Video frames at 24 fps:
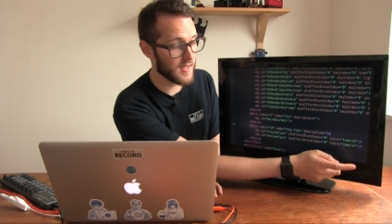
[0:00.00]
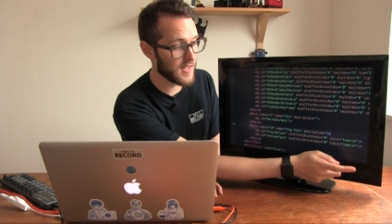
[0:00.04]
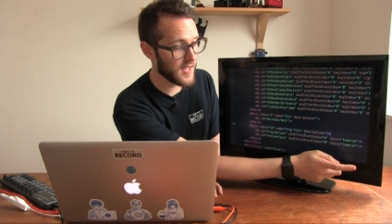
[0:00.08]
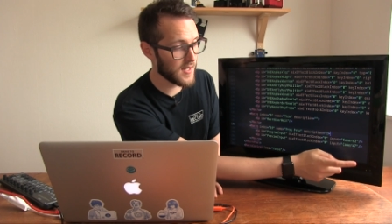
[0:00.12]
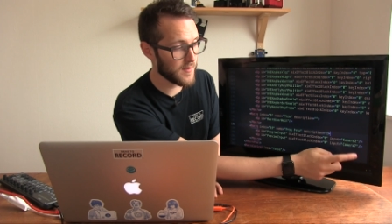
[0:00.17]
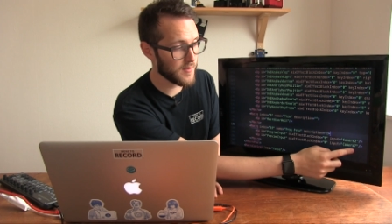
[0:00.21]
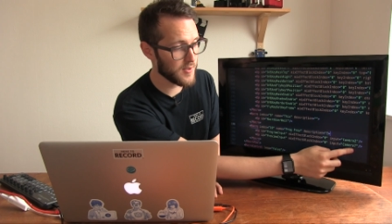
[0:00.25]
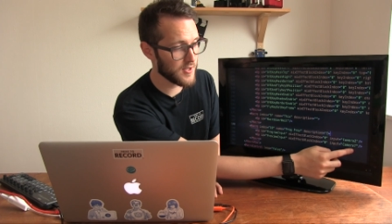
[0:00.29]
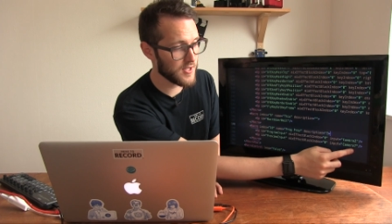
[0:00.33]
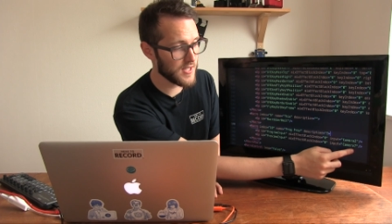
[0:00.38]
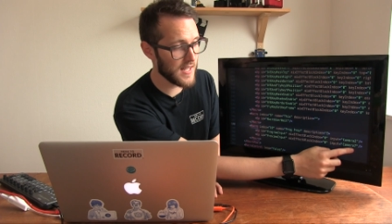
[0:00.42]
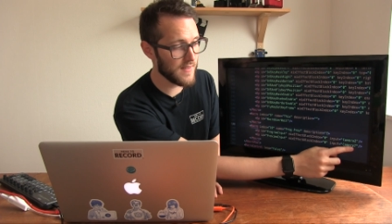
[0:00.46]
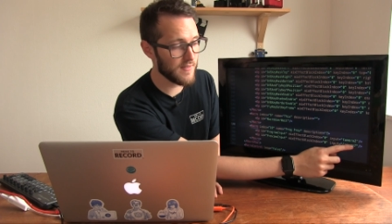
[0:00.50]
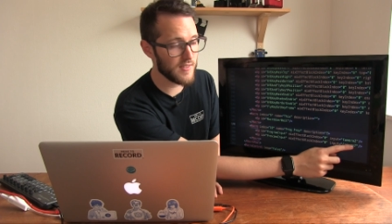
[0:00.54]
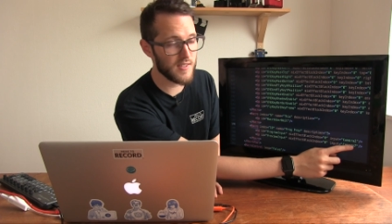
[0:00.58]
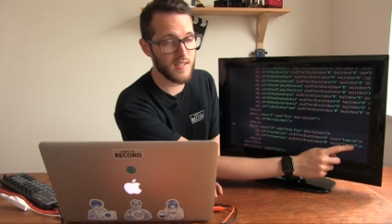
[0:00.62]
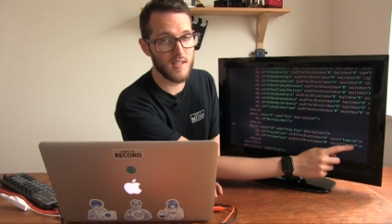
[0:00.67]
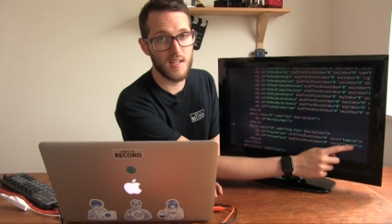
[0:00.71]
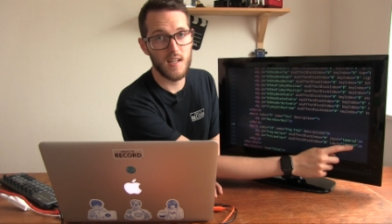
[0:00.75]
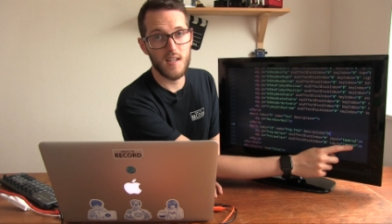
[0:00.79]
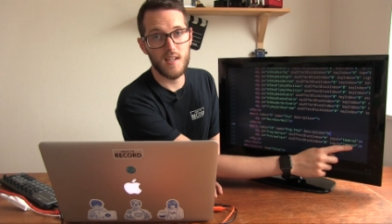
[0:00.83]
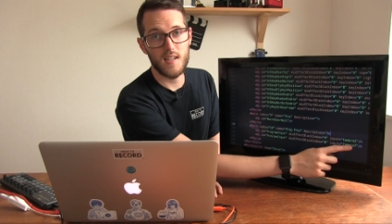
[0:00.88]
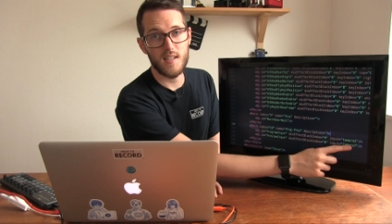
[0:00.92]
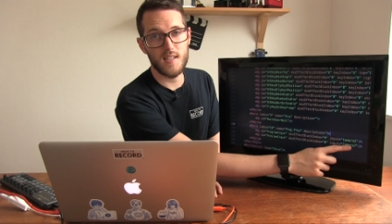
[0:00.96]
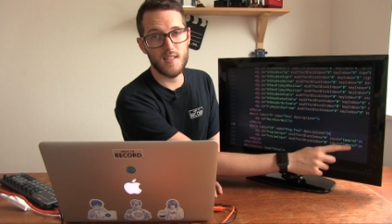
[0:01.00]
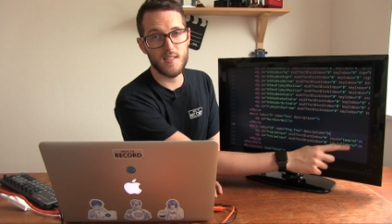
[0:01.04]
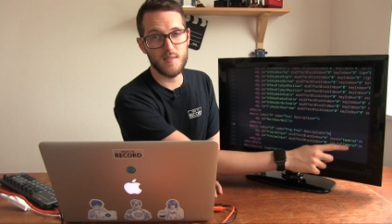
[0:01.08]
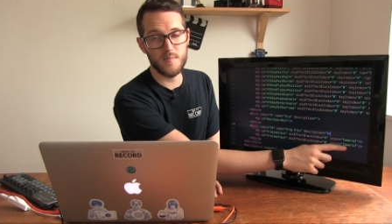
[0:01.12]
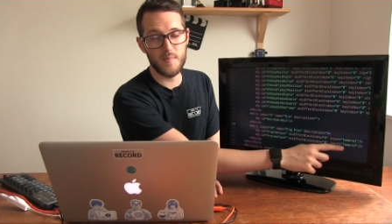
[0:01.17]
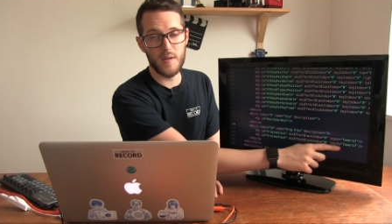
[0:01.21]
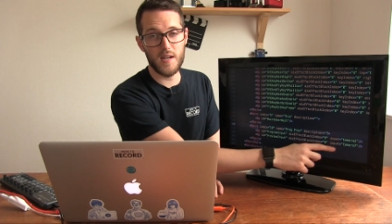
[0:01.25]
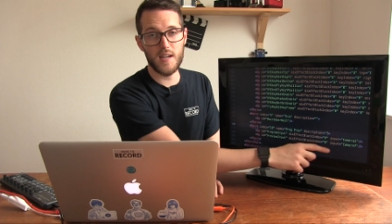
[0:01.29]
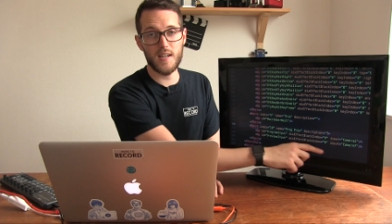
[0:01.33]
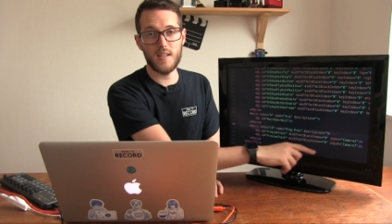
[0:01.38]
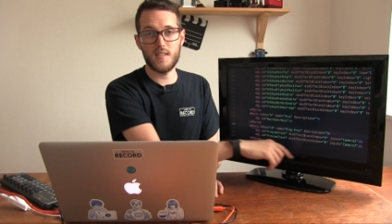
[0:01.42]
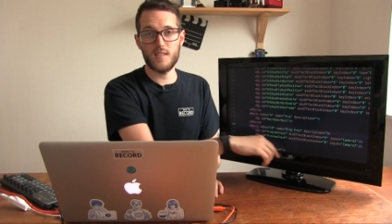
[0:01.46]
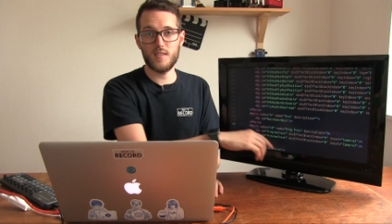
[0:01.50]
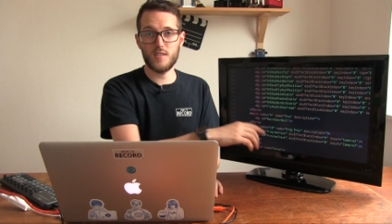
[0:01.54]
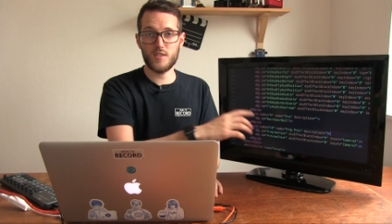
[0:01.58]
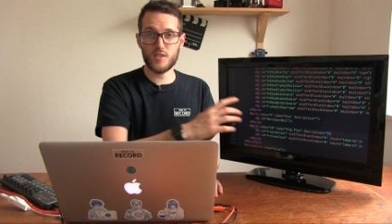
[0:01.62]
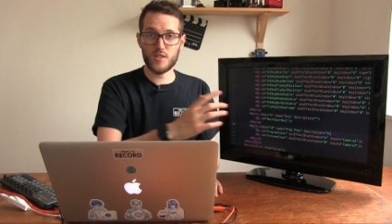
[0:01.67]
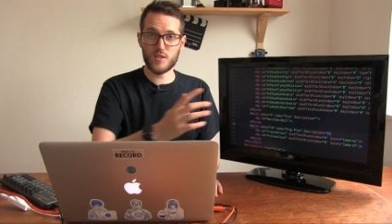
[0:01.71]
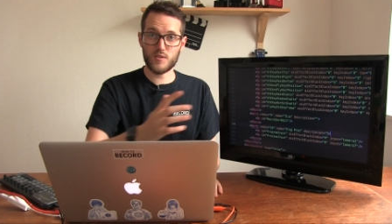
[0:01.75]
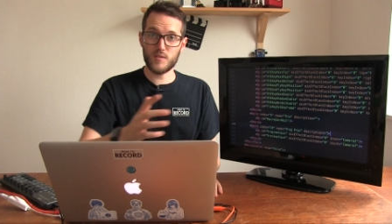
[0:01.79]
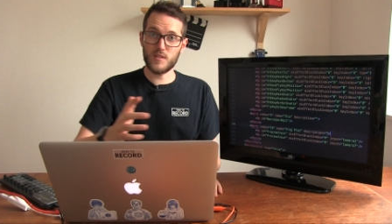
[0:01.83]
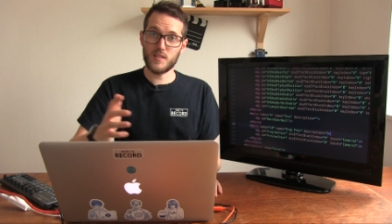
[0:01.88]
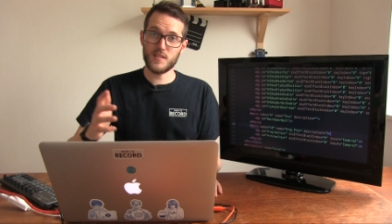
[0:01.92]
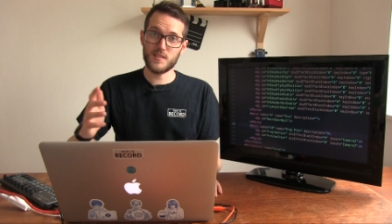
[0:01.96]
camera seven is my
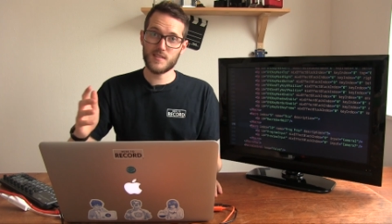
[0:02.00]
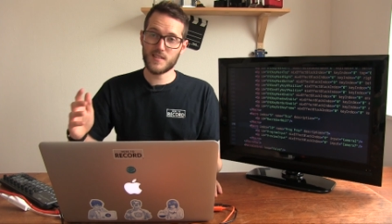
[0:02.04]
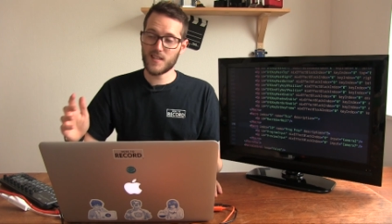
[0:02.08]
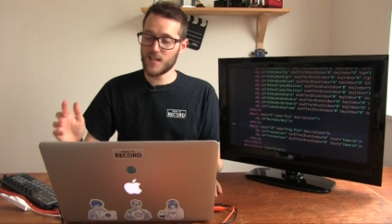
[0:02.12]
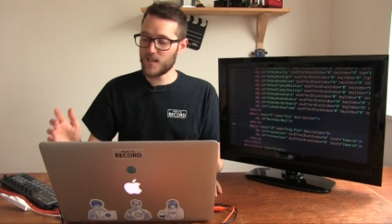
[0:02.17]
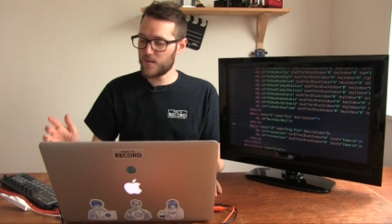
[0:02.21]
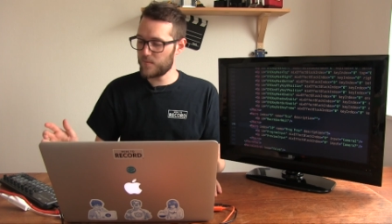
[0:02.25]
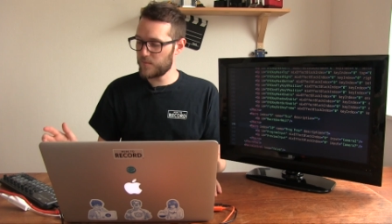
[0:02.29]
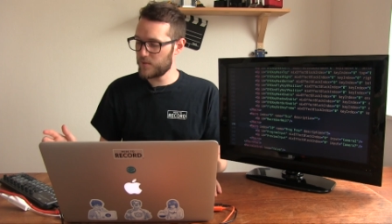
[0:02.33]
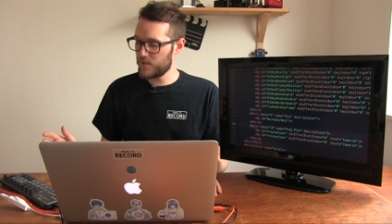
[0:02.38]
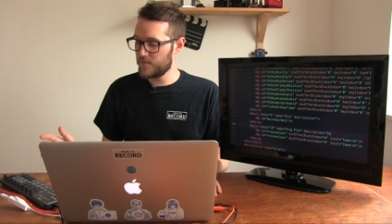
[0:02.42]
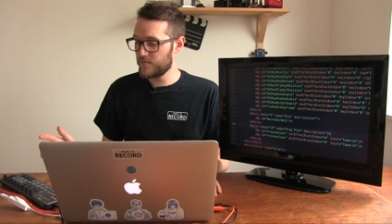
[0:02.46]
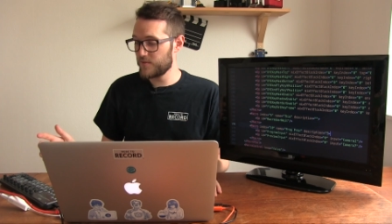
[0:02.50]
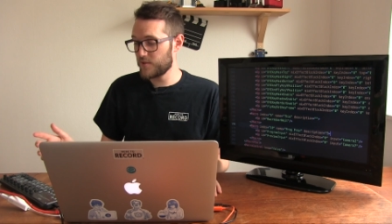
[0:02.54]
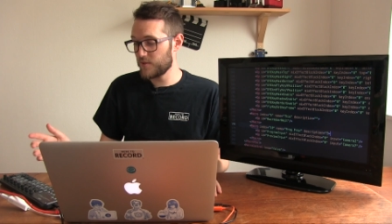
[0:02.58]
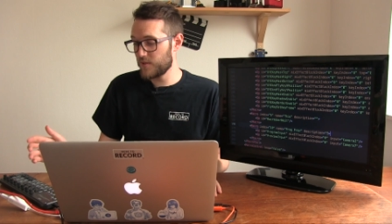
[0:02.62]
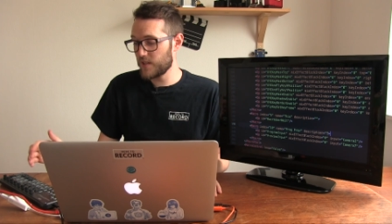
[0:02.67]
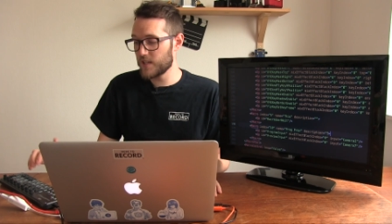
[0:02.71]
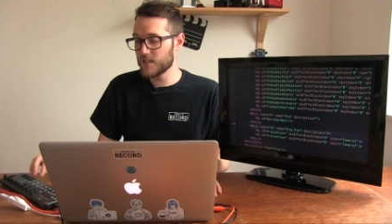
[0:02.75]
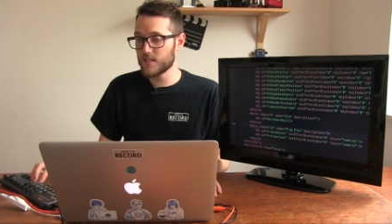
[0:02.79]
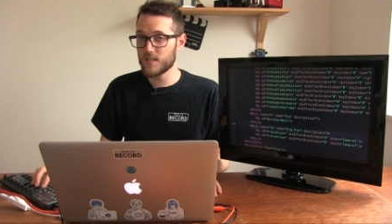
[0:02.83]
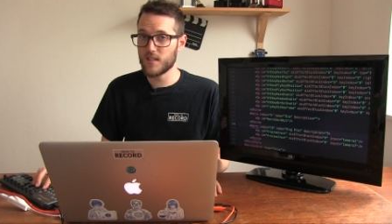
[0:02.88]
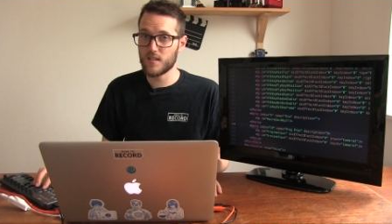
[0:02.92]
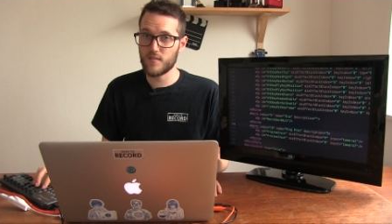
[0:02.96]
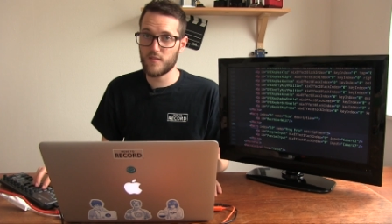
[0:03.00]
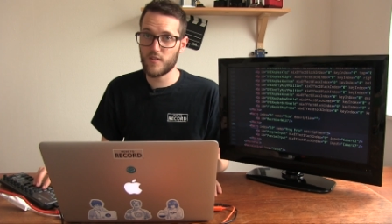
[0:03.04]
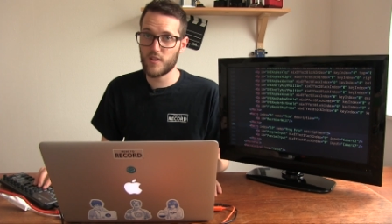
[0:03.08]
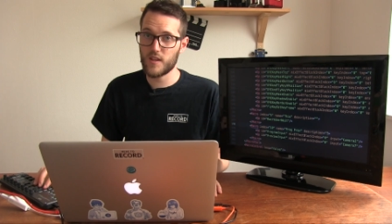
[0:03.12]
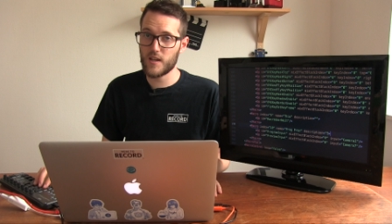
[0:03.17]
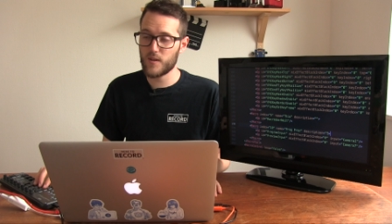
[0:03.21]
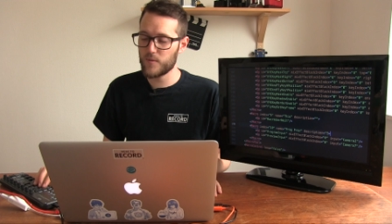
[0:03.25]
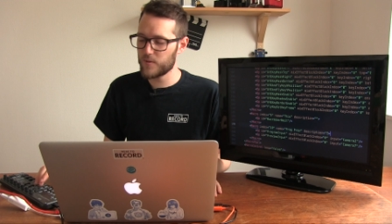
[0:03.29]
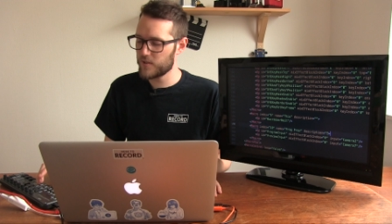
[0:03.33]
screens camera. So that's kind of how that